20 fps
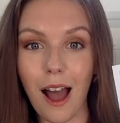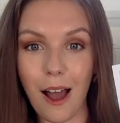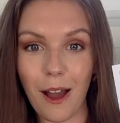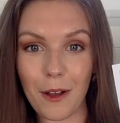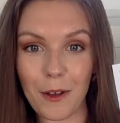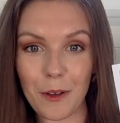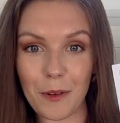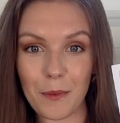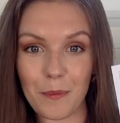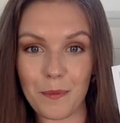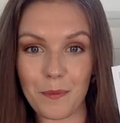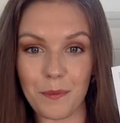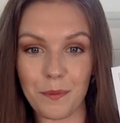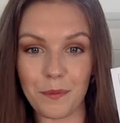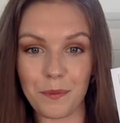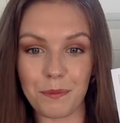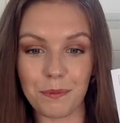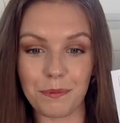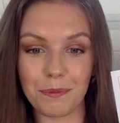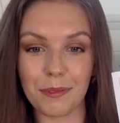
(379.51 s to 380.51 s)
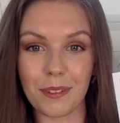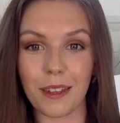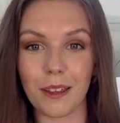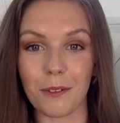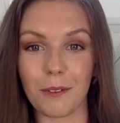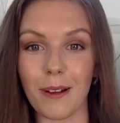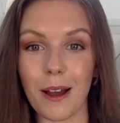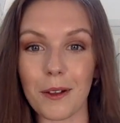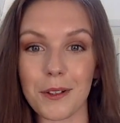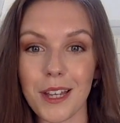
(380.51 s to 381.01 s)
Home.
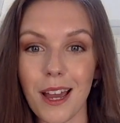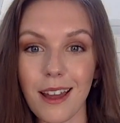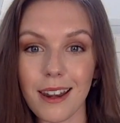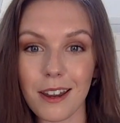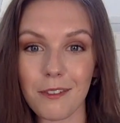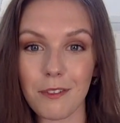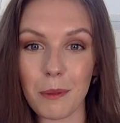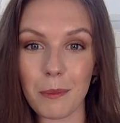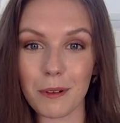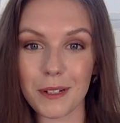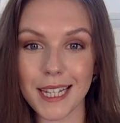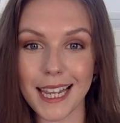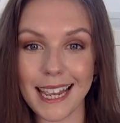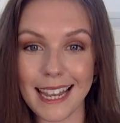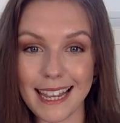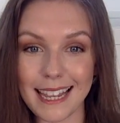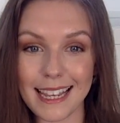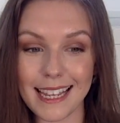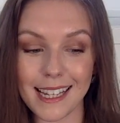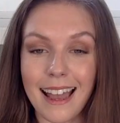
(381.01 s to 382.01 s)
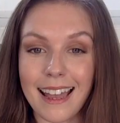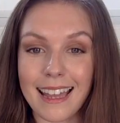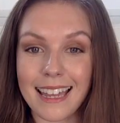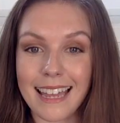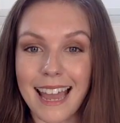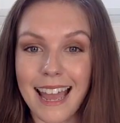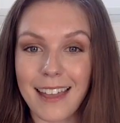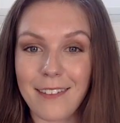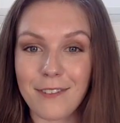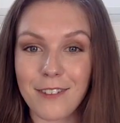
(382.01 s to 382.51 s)
Well done, everybody.
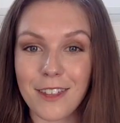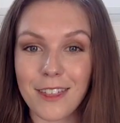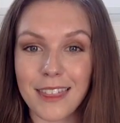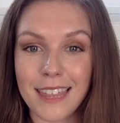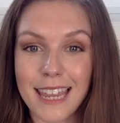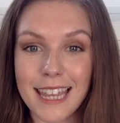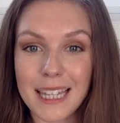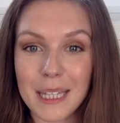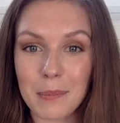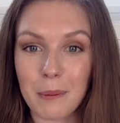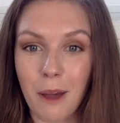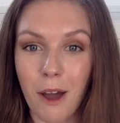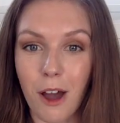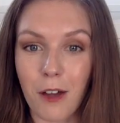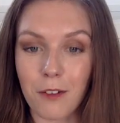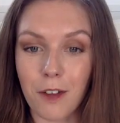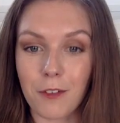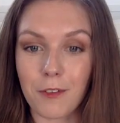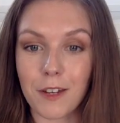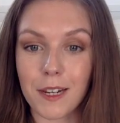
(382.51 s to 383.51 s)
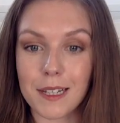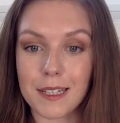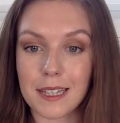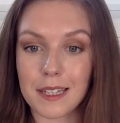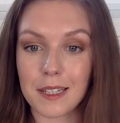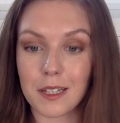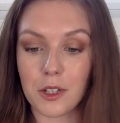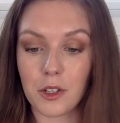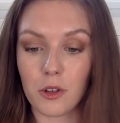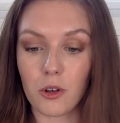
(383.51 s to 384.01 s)
Okay, for this part of our phonics
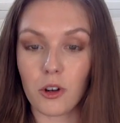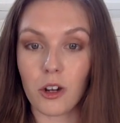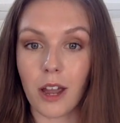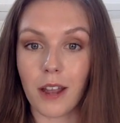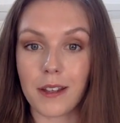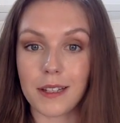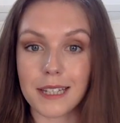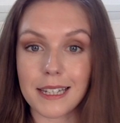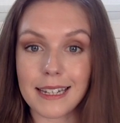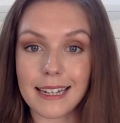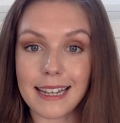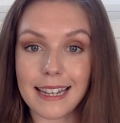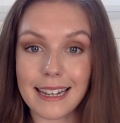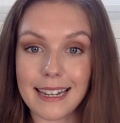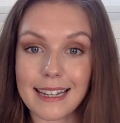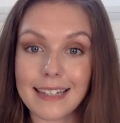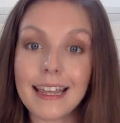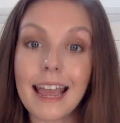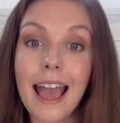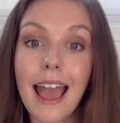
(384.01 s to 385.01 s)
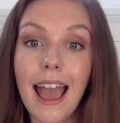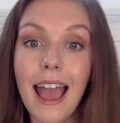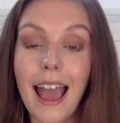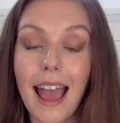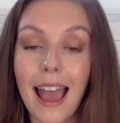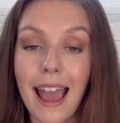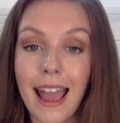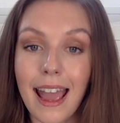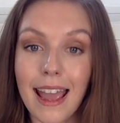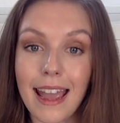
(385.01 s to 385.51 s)
lesson, you're going to need
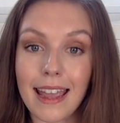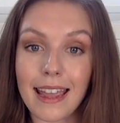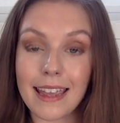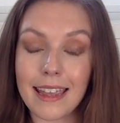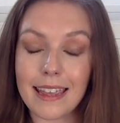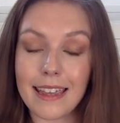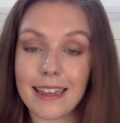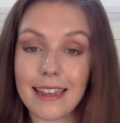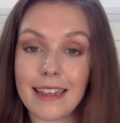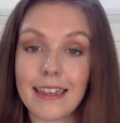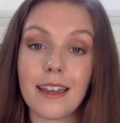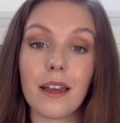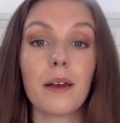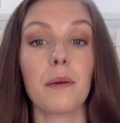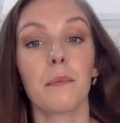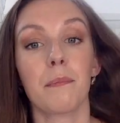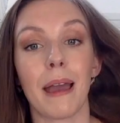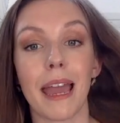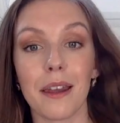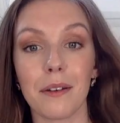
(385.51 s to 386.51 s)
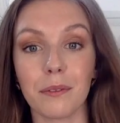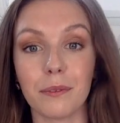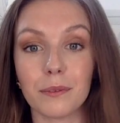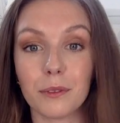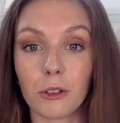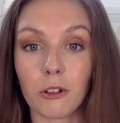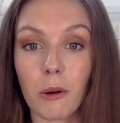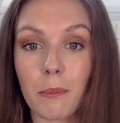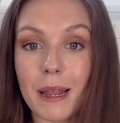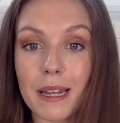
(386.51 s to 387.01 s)
a pen
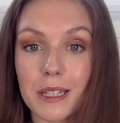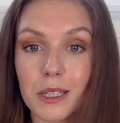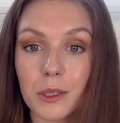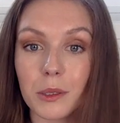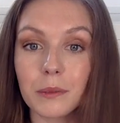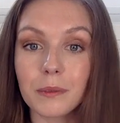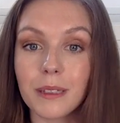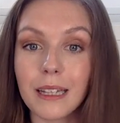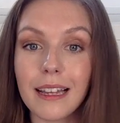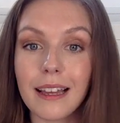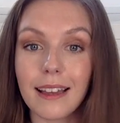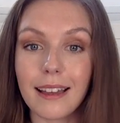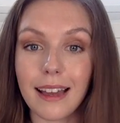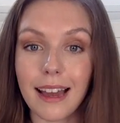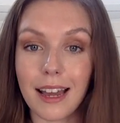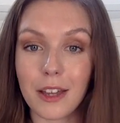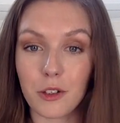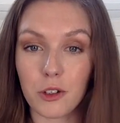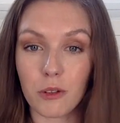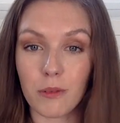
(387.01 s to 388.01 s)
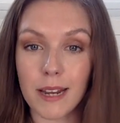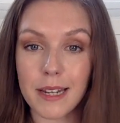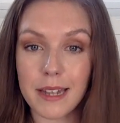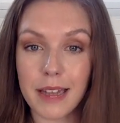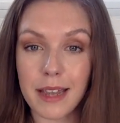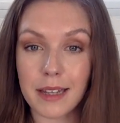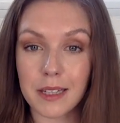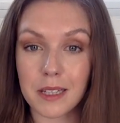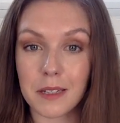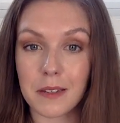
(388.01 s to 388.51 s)
or a pencil and your red
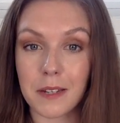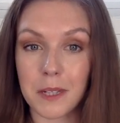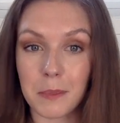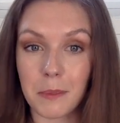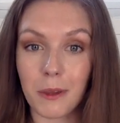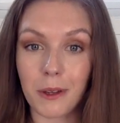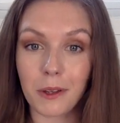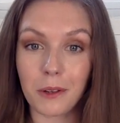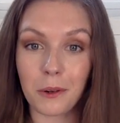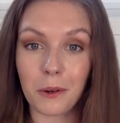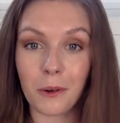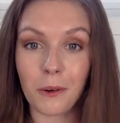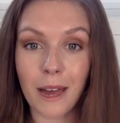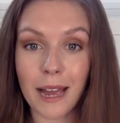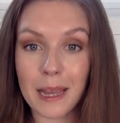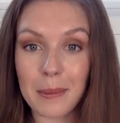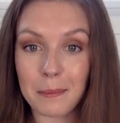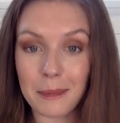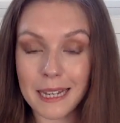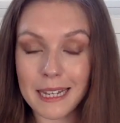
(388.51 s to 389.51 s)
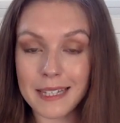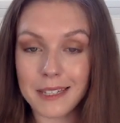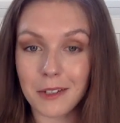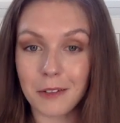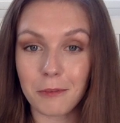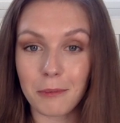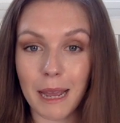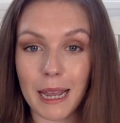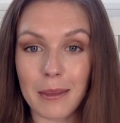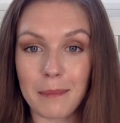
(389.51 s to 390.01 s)
exercise book or a piece
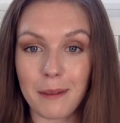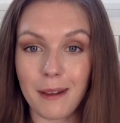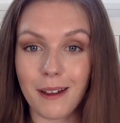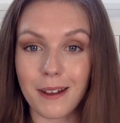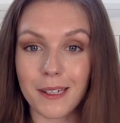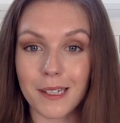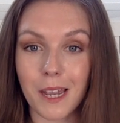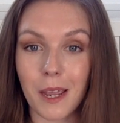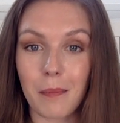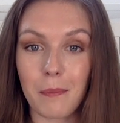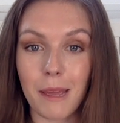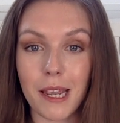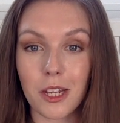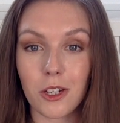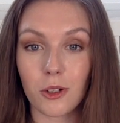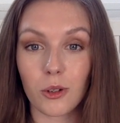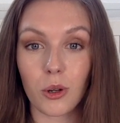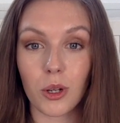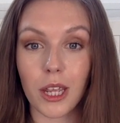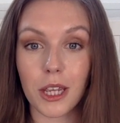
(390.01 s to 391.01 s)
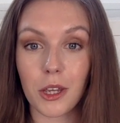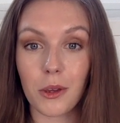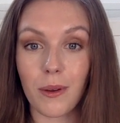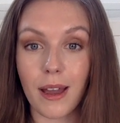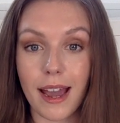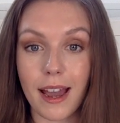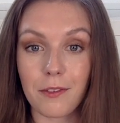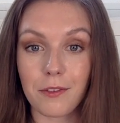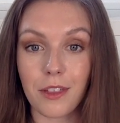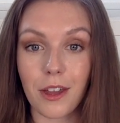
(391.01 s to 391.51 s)
of paper. So make sure that you
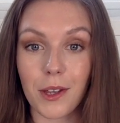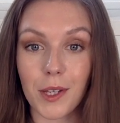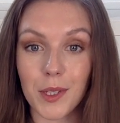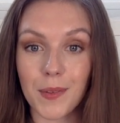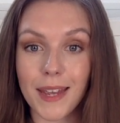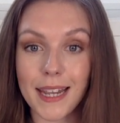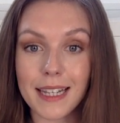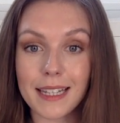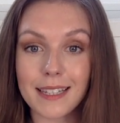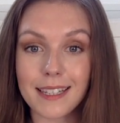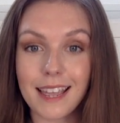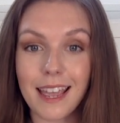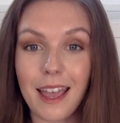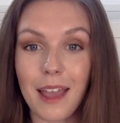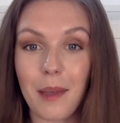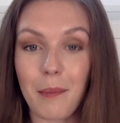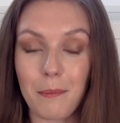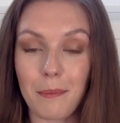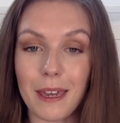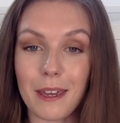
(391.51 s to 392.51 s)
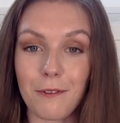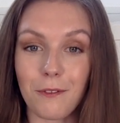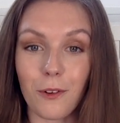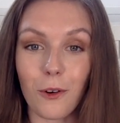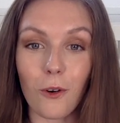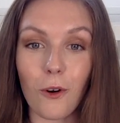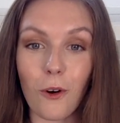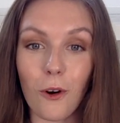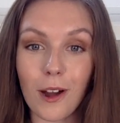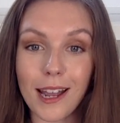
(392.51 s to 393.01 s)
have those things
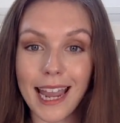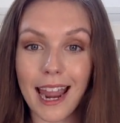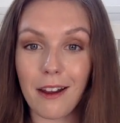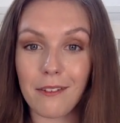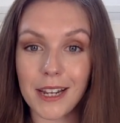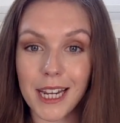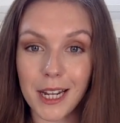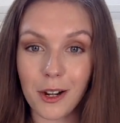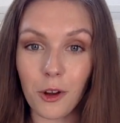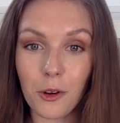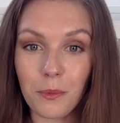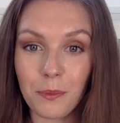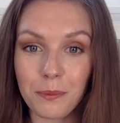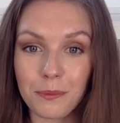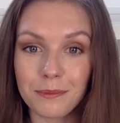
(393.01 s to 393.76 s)
before carrying on.